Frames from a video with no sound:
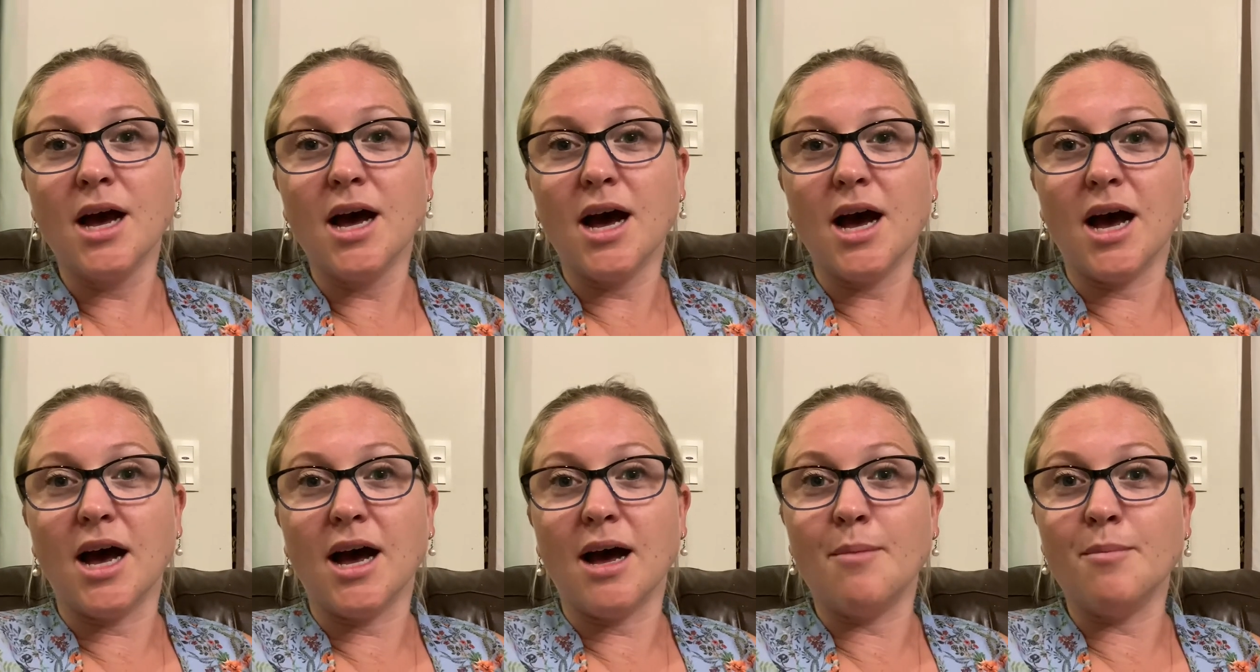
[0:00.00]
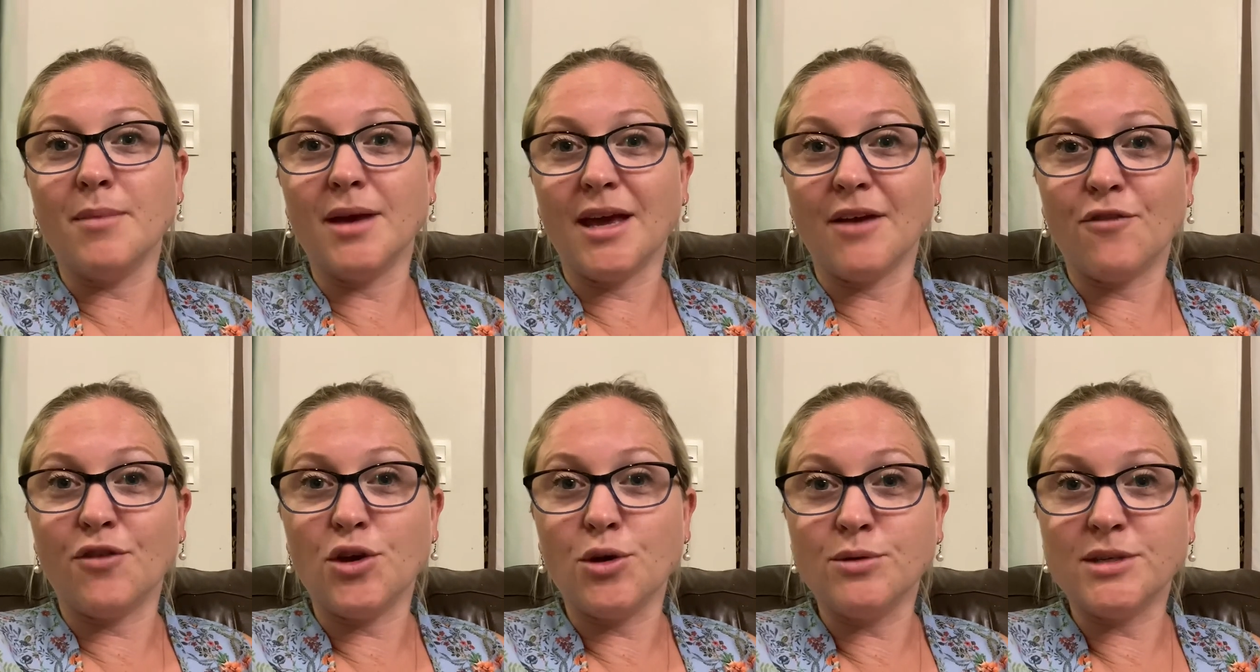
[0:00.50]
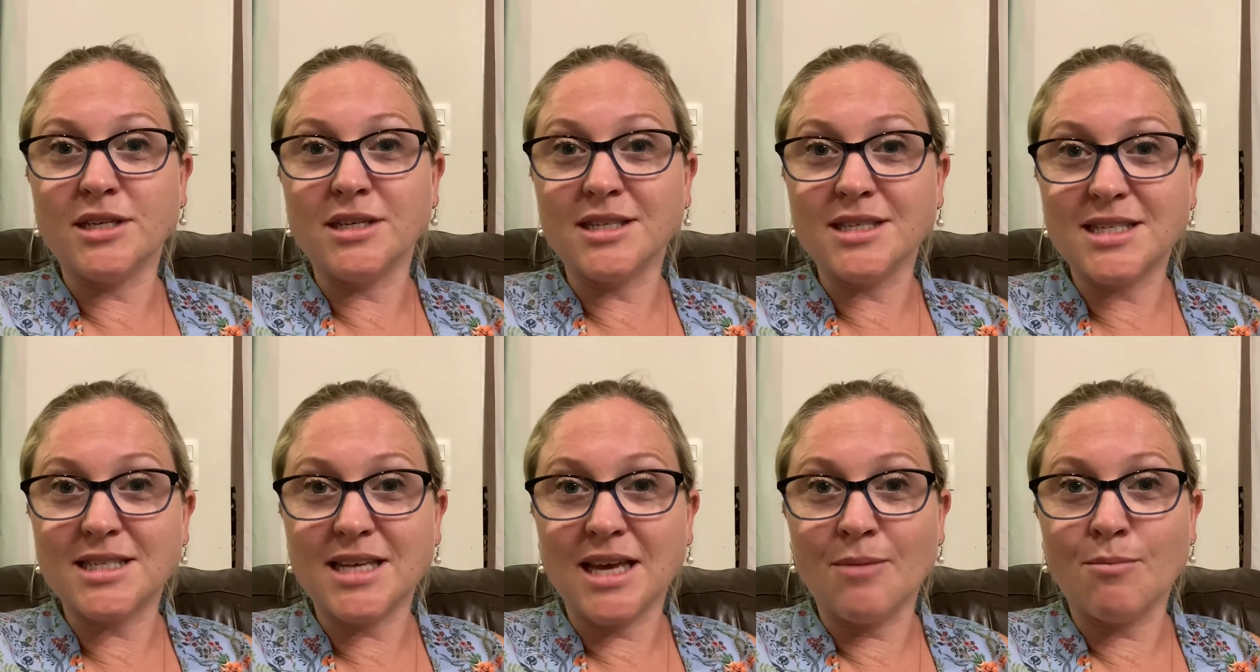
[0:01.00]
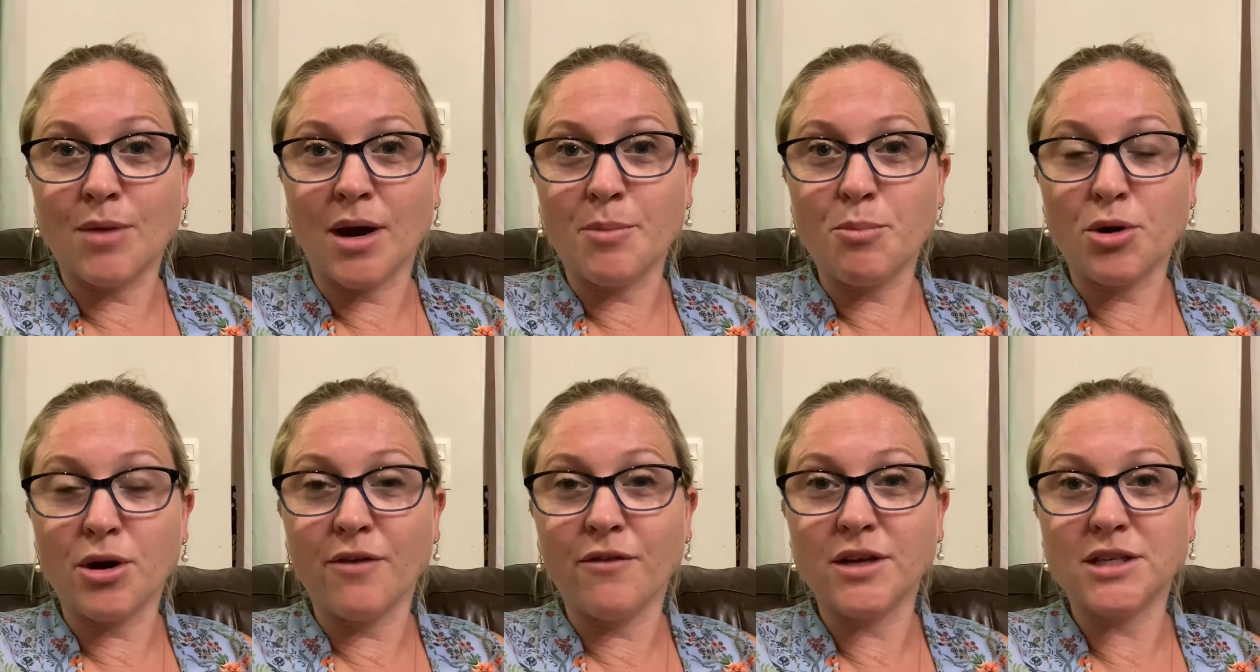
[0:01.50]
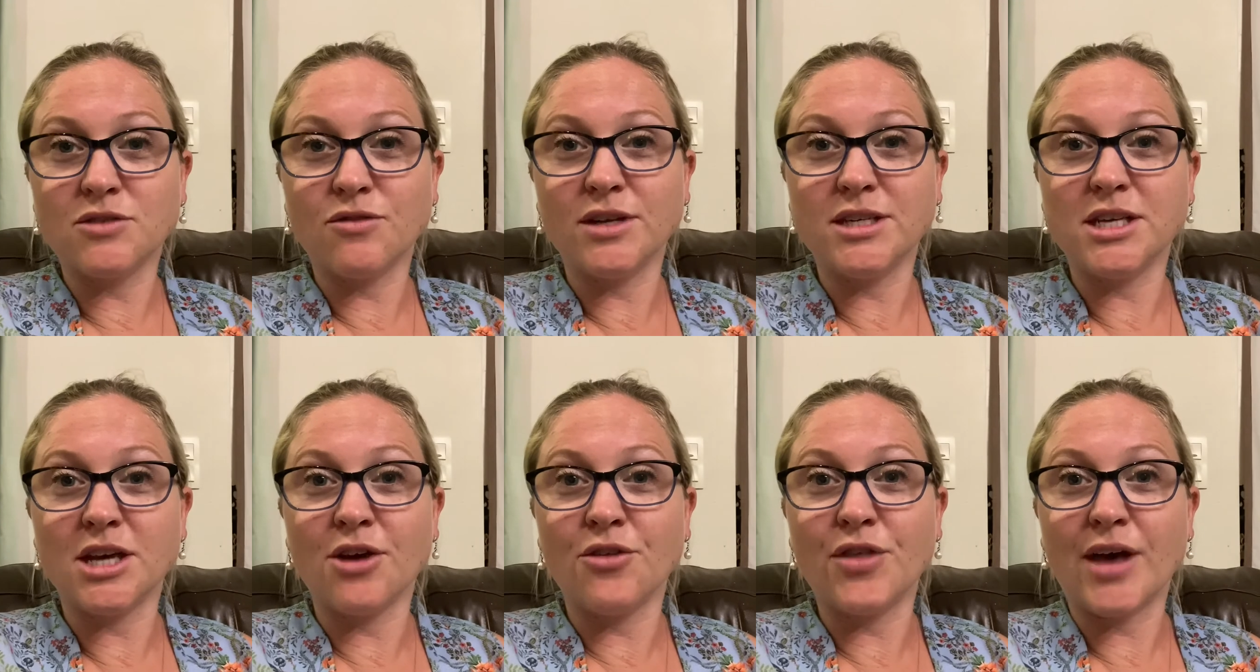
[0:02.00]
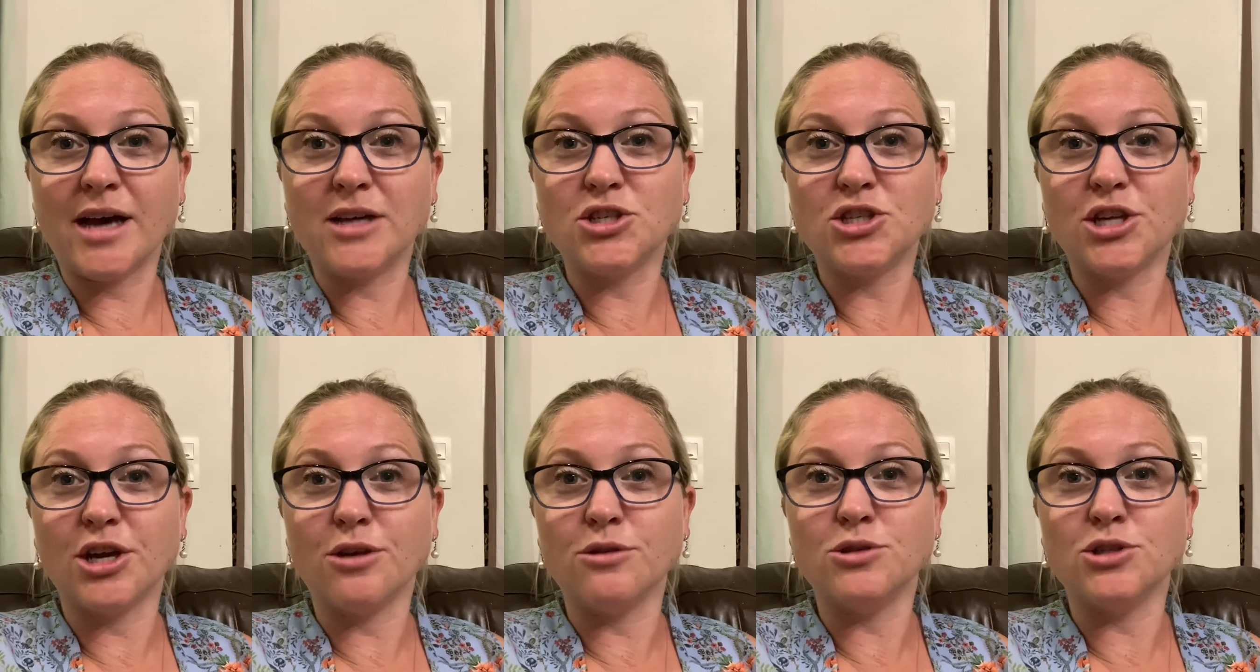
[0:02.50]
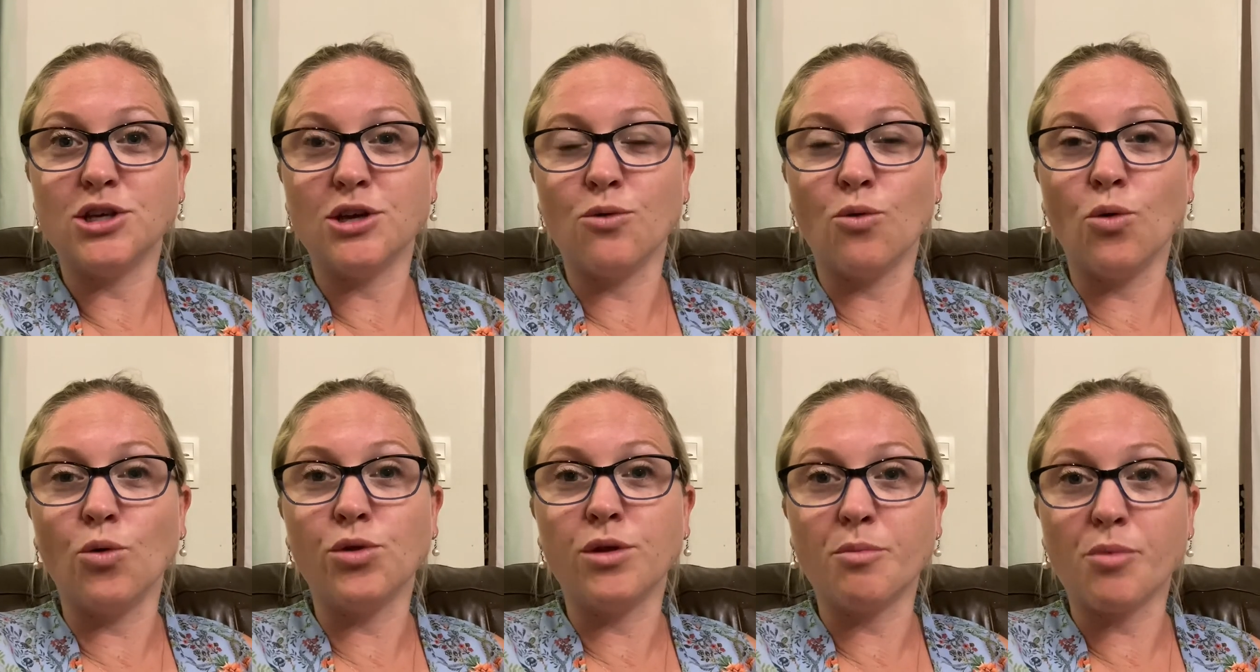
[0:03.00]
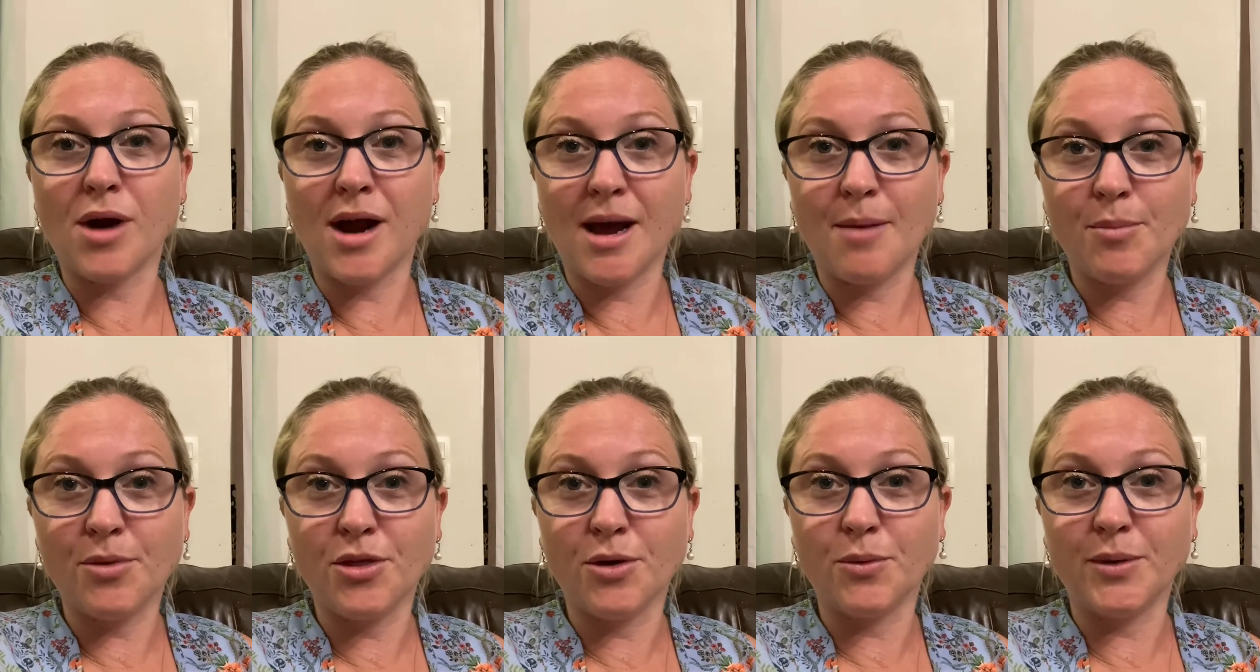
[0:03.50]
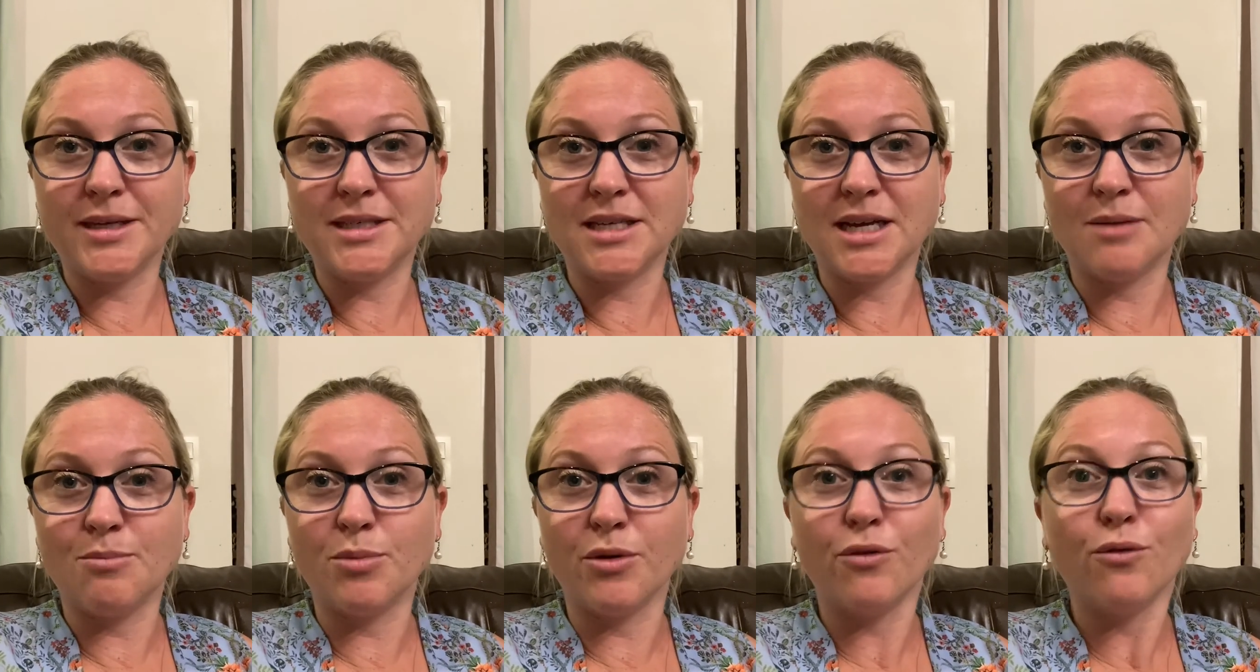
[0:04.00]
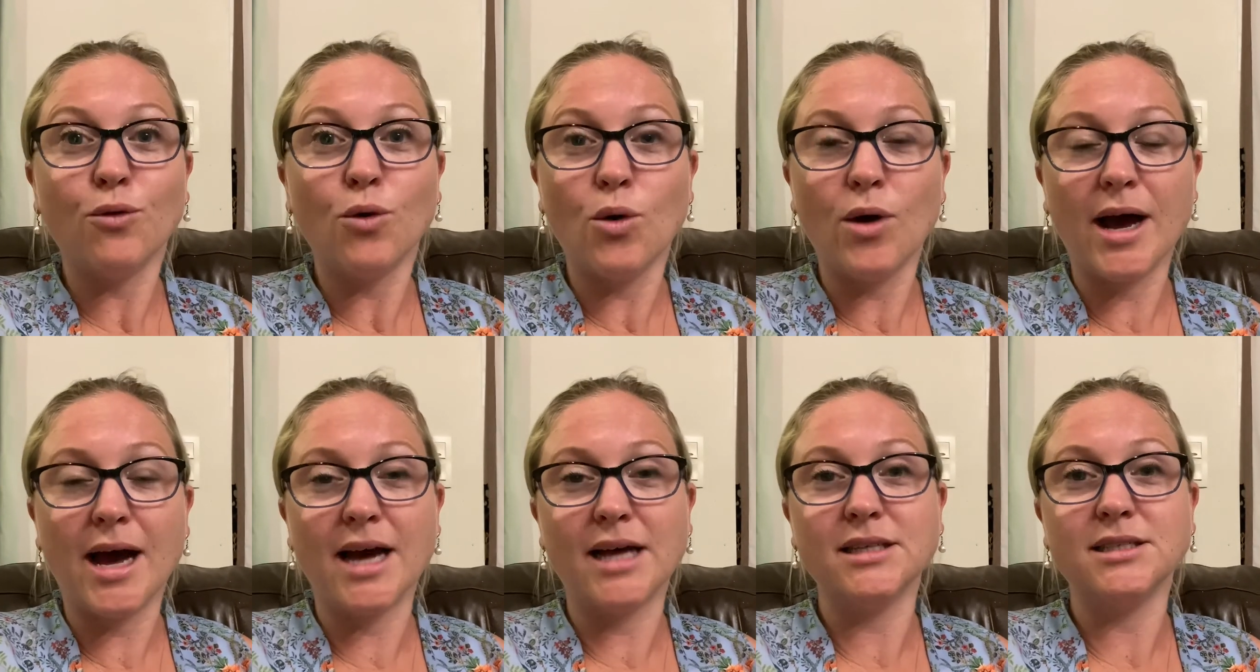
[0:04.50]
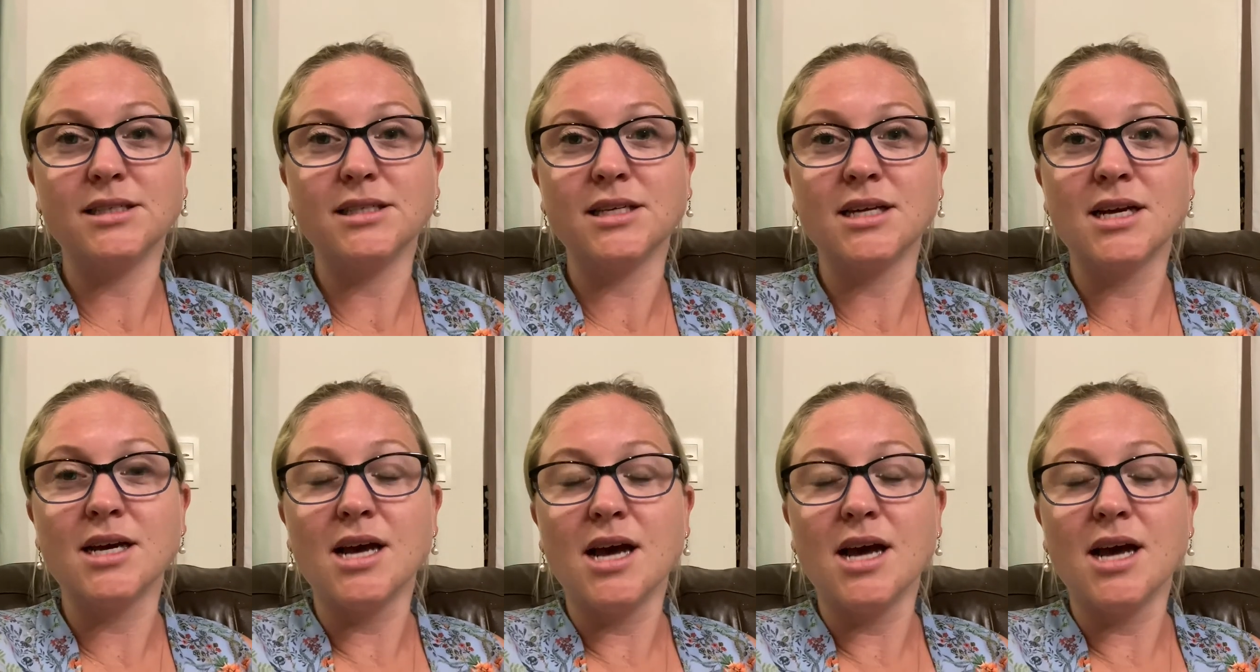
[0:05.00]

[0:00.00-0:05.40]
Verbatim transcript: Um, if you didn't see my previous video, that shows you all the prep that we did beforehand.